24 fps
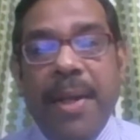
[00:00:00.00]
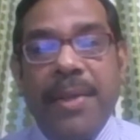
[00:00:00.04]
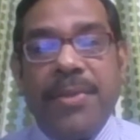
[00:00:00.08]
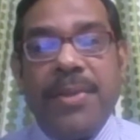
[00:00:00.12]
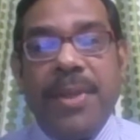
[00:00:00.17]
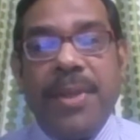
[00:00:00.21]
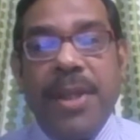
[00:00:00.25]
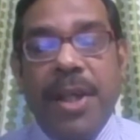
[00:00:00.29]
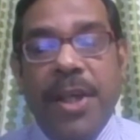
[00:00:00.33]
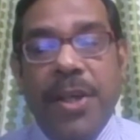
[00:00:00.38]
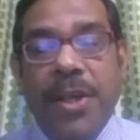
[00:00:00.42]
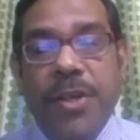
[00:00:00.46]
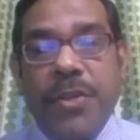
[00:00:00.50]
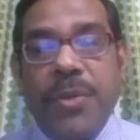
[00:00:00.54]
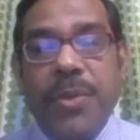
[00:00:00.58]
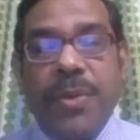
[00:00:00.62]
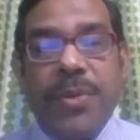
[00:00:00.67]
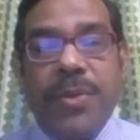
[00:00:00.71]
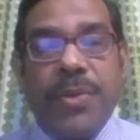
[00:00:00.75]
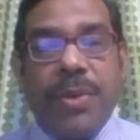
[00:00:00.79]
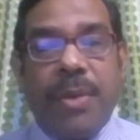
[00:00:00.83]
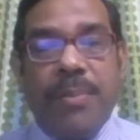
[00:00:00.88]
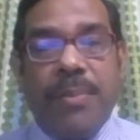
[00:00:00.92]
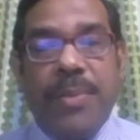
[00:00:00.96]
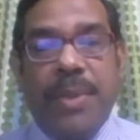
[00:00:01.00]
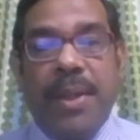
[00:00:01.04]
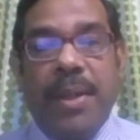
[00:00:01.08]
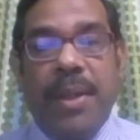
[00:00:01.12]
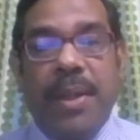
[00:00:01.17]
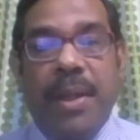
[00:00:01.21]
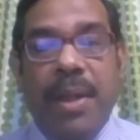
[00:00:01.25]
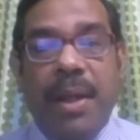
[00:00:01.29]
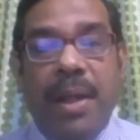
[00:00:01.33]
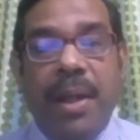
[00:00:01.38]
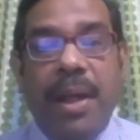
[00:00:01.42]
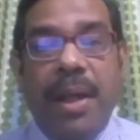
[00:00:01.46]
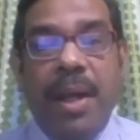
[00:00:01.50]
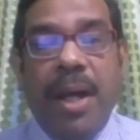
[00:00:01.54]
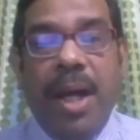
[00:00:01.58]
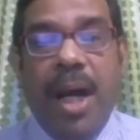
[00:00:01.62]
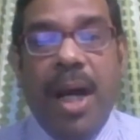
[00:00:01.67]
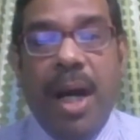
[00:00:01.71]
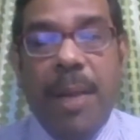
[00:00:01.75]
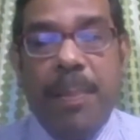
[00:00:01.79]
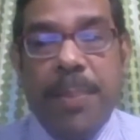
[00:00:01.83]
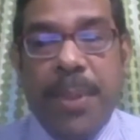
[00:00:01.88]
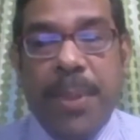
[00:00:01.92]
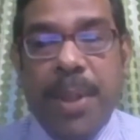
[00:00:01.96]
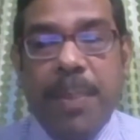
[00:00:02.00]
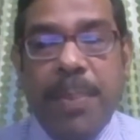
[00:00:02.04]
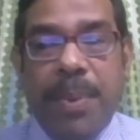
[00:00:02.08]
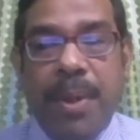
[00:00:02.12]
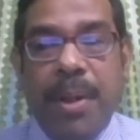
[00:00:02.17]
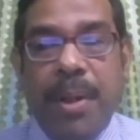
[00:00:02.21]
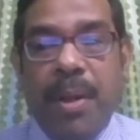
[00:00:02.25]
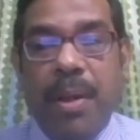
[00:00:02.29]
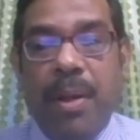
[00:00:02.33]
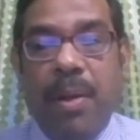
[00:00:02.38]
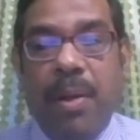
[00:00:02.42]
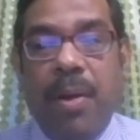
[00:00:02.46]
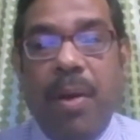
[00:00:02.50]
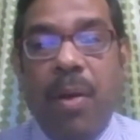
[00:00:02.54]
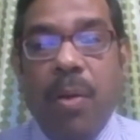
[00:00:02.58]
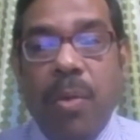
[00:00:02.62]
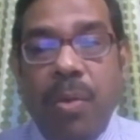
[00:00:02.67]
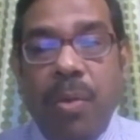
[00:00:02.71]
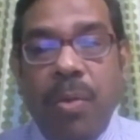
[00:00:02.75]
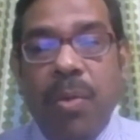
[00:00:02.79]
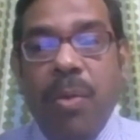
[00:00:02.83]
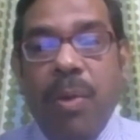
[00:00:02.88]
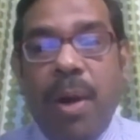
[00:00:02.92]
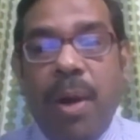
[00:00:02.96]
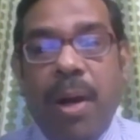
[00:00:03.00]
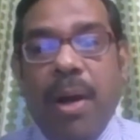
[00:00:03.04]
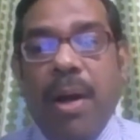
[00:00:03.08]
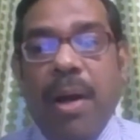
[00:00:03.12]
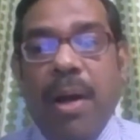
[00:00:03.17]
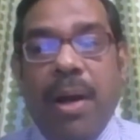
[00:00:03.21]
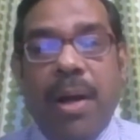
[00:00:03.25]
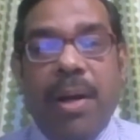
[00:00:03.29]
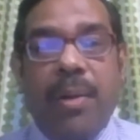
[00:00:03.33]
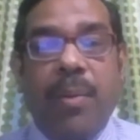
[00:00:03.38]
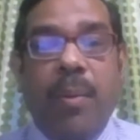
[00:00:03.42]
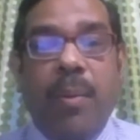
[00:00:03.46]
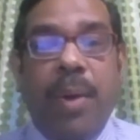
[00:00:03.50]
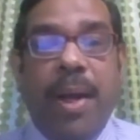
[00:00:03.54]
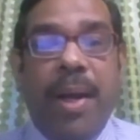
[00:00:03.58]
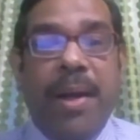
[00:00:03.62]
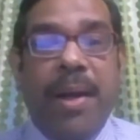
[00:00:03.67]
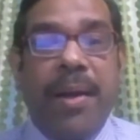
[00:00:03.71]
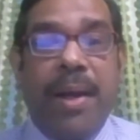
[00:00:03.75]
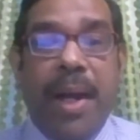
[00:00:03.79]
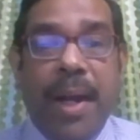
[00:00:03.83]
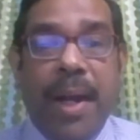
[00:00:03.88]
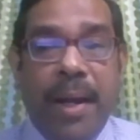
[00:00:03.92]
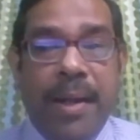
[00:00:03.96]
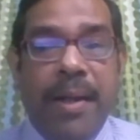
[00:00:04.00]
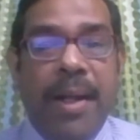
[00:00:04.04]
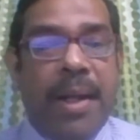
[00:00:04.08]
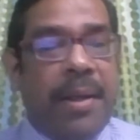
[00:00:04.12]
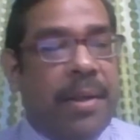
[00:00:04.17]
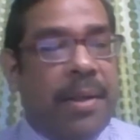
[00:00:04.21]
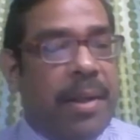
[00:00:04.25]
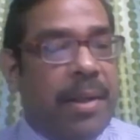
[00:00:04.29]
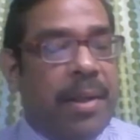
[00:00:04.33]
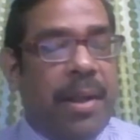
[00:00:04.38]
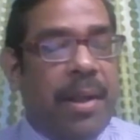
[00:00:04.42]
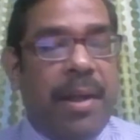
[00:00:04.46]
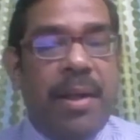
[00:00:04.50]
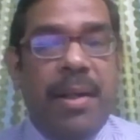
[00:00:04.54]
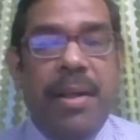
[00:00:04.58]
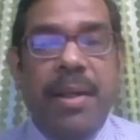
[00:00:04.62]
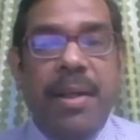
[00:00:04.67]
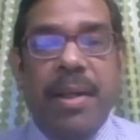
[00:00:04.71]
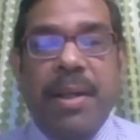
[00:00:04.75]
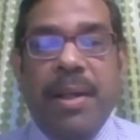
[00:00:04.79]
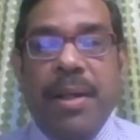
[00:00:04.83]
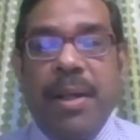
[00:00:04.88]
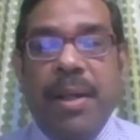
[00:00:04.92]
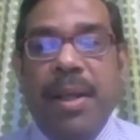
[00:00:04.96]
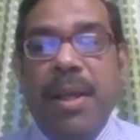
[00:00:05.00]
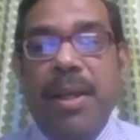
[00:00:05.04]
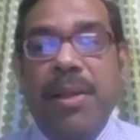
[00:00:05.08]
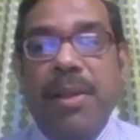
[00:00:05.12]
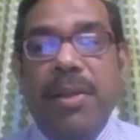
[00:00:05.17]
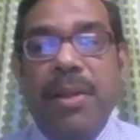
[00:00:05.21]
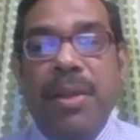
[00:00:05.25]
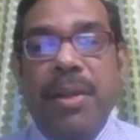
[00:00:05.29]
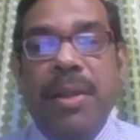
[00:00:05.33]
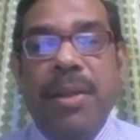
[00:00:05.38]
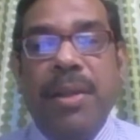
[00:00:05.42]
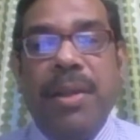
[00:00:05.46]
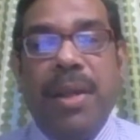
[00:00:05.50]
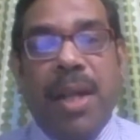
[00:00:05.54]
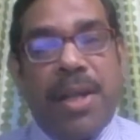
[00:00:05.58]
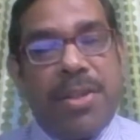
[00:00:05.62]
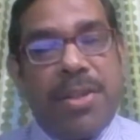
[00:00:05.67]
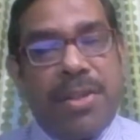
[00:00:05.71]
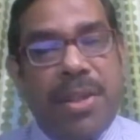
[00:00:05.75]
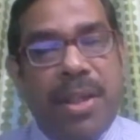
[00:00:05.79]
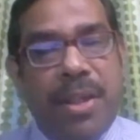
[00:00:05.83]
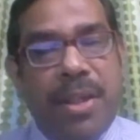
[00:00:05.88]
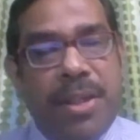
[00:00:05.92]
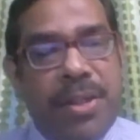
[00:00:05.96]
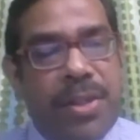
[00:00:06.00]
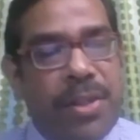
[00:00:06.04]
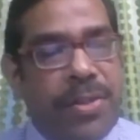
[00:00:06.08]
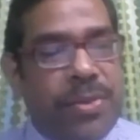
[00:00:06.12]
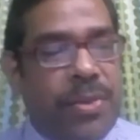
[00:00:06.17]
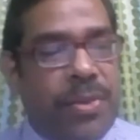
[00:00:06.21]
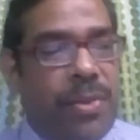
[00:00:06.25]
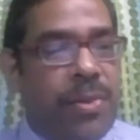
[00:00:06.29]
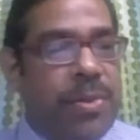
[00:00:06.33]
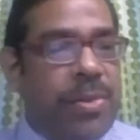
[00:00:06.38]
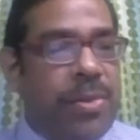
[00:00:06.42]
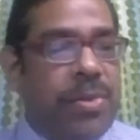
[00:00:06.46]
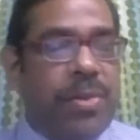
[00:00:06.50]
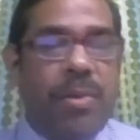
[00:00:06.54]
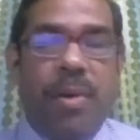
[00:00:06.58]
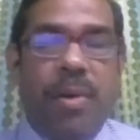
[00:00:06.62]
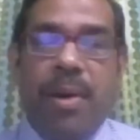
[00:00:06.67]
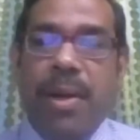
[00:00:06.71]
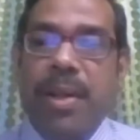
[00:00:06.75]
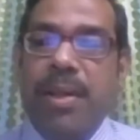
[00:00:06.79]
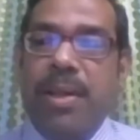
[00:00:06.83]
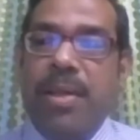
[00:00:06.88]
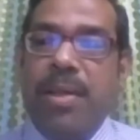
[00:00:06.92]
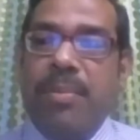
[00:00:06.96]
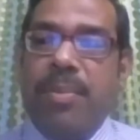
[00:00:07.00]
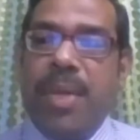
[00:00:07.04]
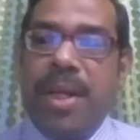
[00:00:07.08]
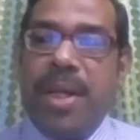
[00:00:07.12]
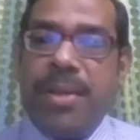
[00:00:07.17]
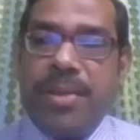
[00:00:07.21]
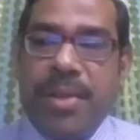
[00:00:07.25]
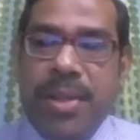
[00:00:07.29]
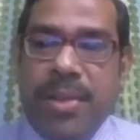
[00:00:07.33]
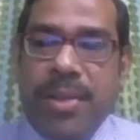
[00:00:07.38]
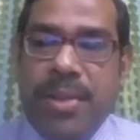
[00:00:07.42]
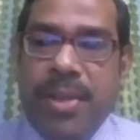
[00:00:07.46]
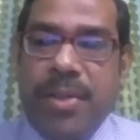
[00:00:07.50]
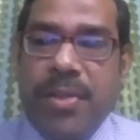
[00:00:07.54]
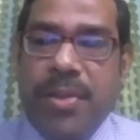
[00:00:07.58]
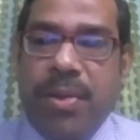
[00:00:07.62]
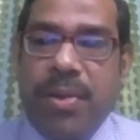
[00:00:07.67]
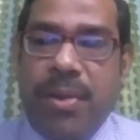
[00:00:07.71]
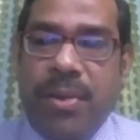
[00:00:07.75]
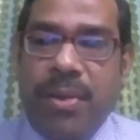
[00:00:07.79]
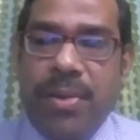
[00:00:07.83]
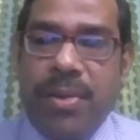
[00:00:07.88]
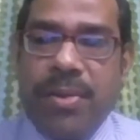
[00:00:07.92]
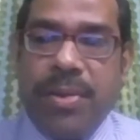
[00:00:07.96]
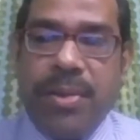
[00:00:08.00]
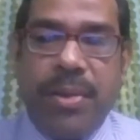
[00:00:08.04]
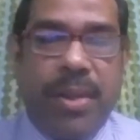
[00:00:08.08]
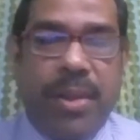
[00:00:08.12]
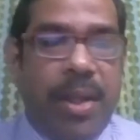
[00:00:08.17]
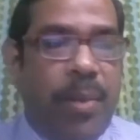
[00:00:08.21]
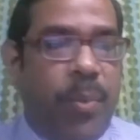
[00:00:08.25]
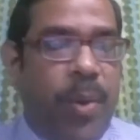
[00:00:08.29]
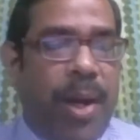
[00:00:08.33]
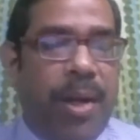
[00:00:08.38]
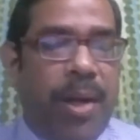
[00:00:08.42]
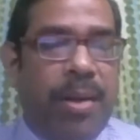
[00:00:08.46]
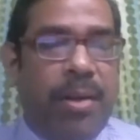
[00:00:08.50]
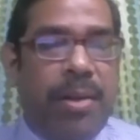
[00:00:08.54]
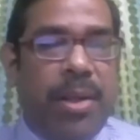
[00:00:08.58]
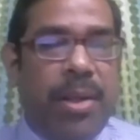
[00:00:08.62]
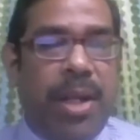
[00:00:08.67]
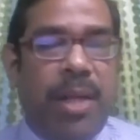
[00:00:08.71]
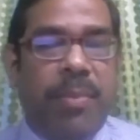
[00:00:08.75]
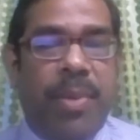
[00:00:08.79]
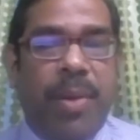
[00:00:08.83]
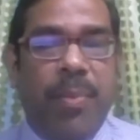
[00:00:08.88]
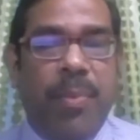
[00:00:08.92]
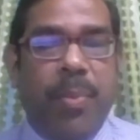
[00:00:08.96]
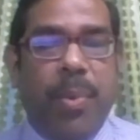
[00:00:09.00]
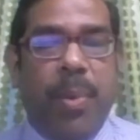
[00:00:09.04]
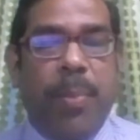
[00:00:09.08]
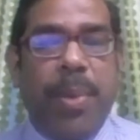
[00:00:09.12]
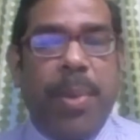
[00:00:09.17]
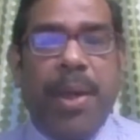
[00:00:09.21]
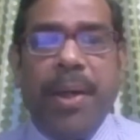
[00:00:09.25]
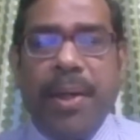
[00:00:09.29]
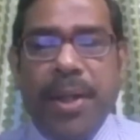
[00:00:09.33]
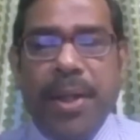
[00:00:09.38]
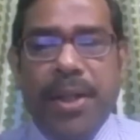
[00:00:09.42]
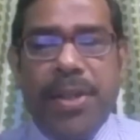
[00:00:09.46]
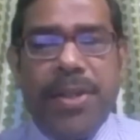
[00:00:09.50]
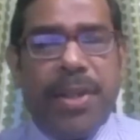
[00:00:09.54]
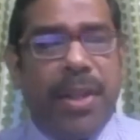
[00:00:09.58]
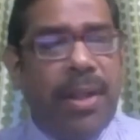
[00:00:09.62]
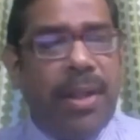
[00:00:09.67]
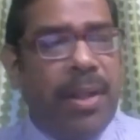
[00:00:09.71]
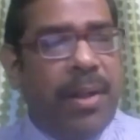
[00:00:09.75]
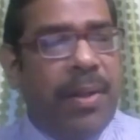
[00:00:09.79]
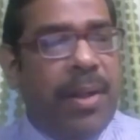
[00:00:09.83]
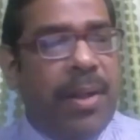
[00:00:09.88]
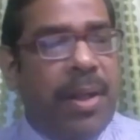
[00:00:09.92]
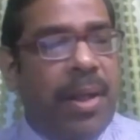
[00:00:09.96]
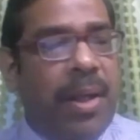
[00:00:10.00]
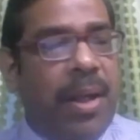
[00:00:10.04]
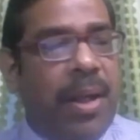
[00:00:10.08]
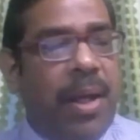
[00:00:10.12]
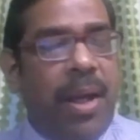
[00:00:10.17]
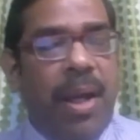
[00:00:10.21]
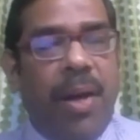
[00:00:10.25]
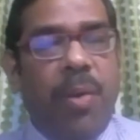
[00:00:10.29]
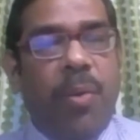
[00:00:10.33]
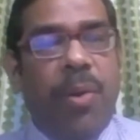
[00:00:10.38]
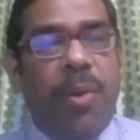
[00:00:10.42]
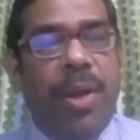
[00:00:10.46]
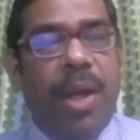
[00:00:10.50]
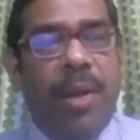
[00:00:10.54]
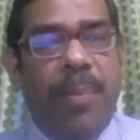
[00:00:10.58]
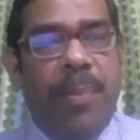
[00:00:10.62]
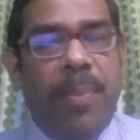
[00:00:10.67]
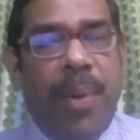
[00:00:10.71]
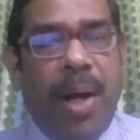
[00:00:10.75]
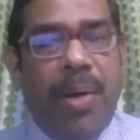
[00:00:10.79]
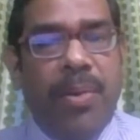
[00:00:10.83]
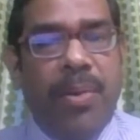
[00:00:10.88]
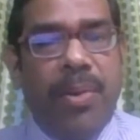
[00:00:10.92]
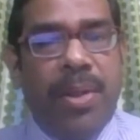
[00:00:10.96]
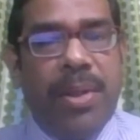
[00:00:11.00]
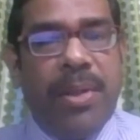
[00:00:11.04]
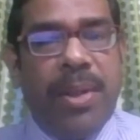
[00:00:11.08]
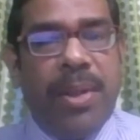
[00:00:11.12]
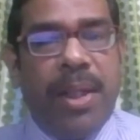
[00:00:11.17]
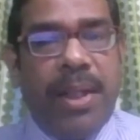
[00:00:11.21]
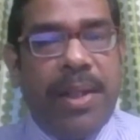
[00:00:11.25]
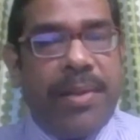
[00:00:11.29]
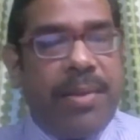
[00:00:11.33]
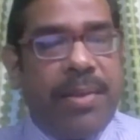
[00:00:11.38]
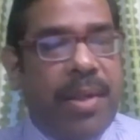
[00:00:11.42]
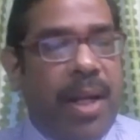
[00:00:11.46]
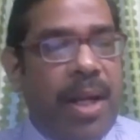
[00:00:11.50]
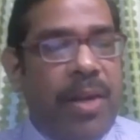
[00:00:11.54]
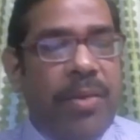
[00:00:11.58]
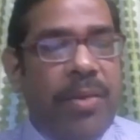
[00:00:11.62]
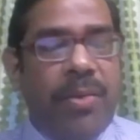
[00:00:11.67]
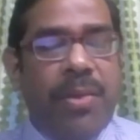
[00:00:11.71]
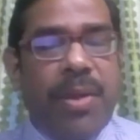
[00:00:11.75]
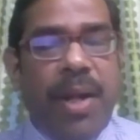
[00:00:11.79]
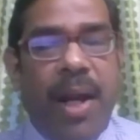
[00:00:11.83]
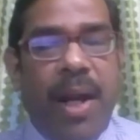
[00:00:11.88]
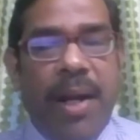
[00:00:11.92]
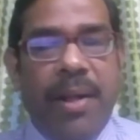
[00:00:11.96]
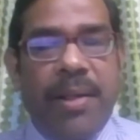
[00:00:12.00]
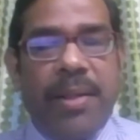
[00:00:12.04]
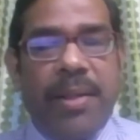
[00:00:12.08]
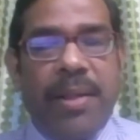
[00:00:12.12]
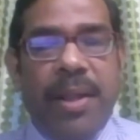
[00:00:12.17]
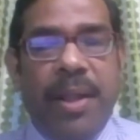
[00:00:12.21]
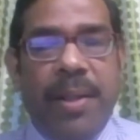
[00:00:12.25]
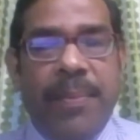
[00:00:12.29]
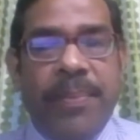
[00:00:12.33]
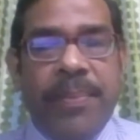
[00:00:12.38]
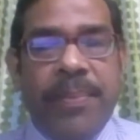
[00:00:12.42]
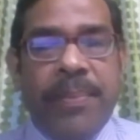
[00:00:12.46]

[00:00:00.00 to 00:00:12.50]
the issues of the people who were neglected earlier in the nationalist discourse or in the Marxist discourse. They were not given proper attention. We have found they're trying to get the